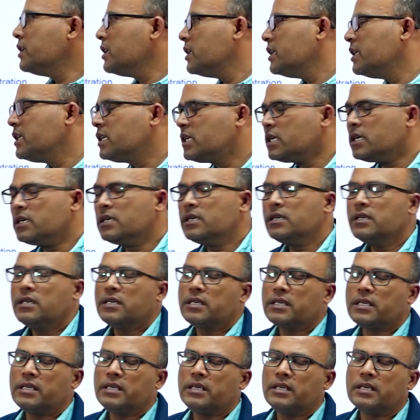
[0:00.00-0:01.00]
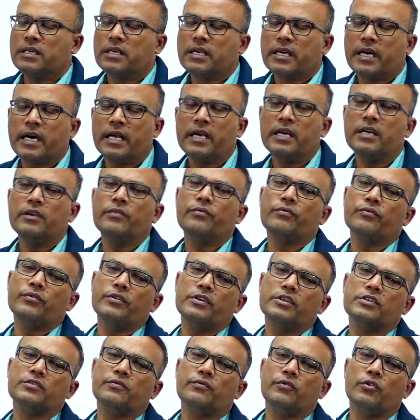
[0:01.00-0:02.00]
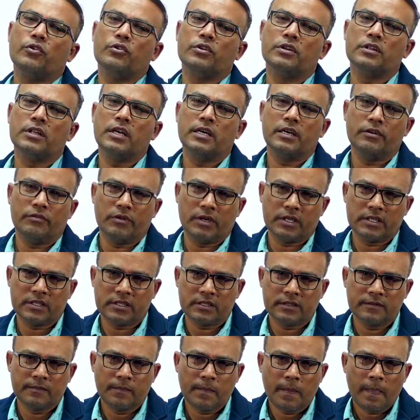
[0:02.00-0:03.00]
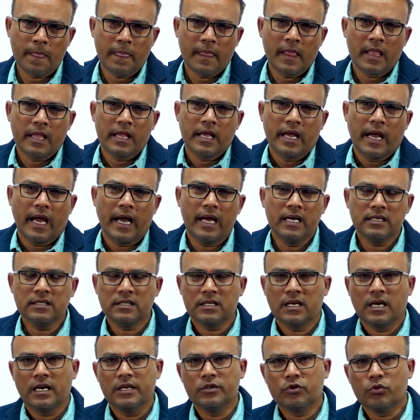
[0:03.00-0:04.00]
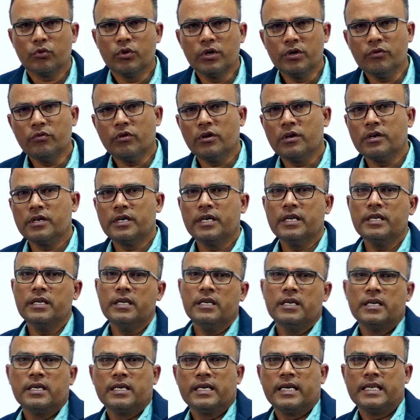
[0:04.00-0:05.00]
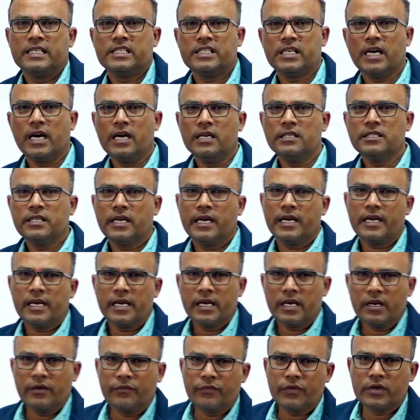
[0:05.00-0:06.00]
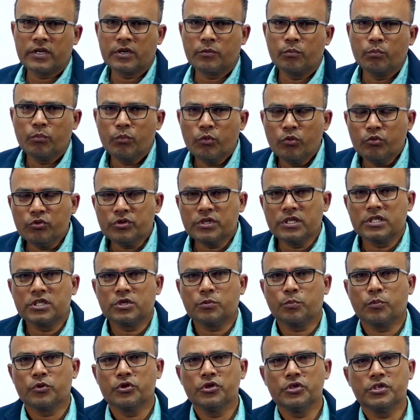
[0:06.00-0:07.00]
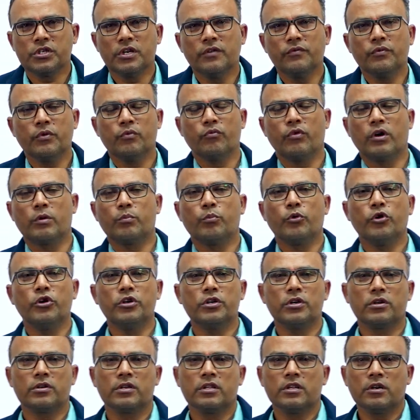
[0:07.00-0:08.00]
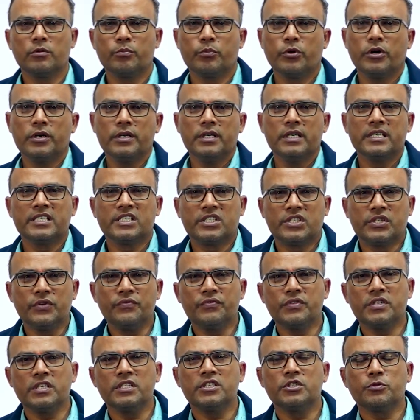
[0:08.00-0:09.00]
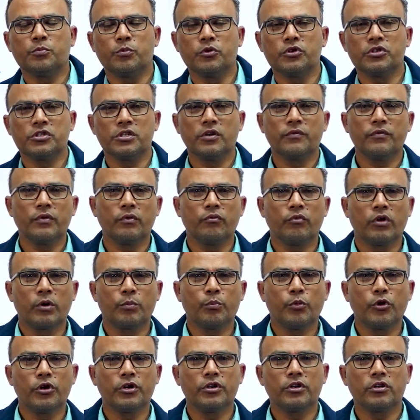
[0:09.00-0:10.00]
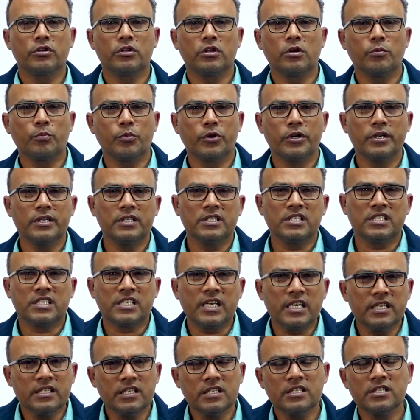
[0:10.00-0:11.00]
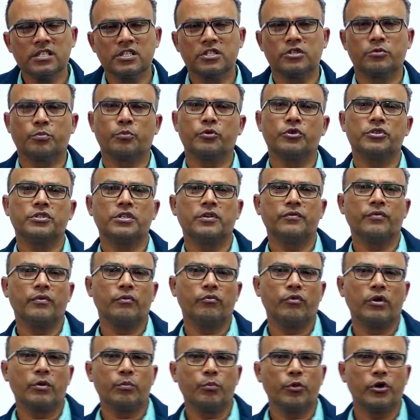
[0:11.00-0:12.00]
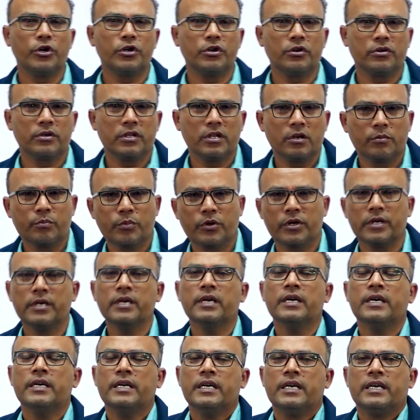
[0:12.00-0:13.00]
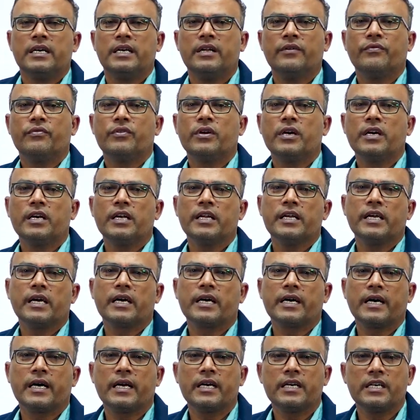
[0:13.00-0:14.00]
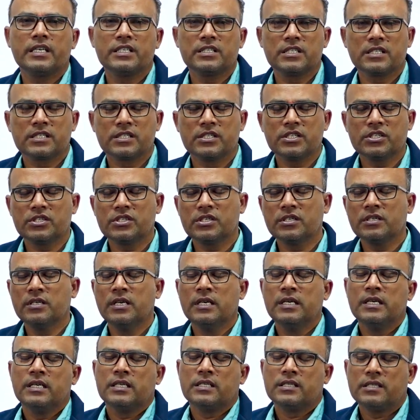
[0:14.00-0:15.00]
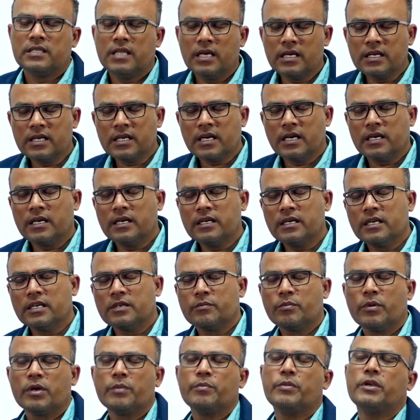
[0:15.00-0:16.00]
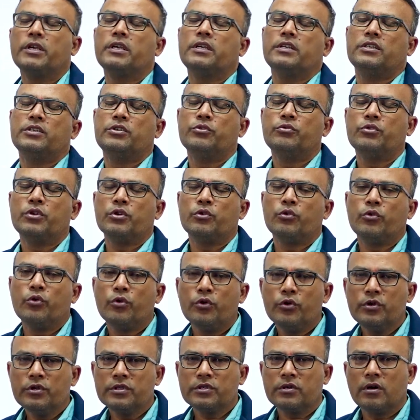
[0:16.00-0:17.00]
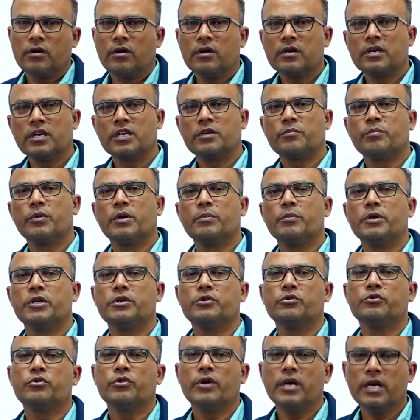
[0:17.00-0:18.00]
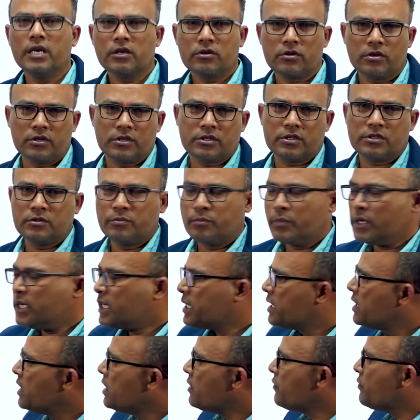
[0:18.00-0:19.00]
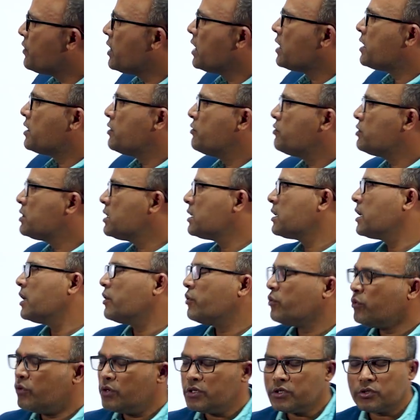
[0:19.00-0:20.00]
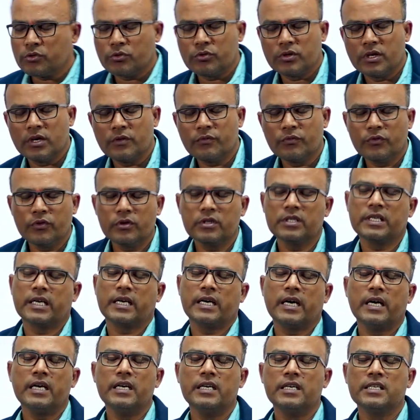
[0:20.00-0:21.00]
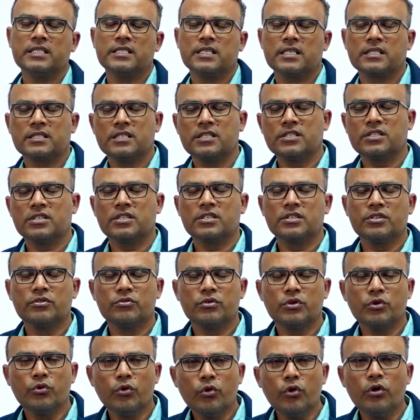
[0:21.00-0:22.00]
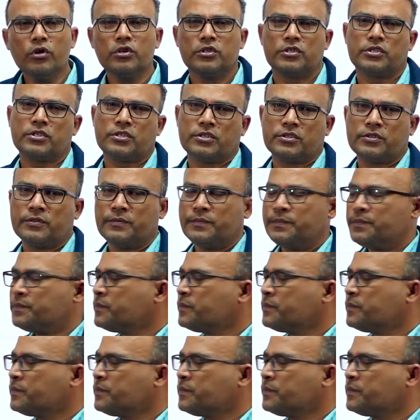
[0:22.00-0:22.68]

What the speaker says: In turn, current is flown in the device. As I told you already, a charge carrier, if it moves its position from one point to another point, shifts its position from one point to another point, changes its position from one point to another point, definitely a current is existing. That current, it may be due to holes or it may be due to electrons. But here we are using a hole, so therefore the current is existing due to holes.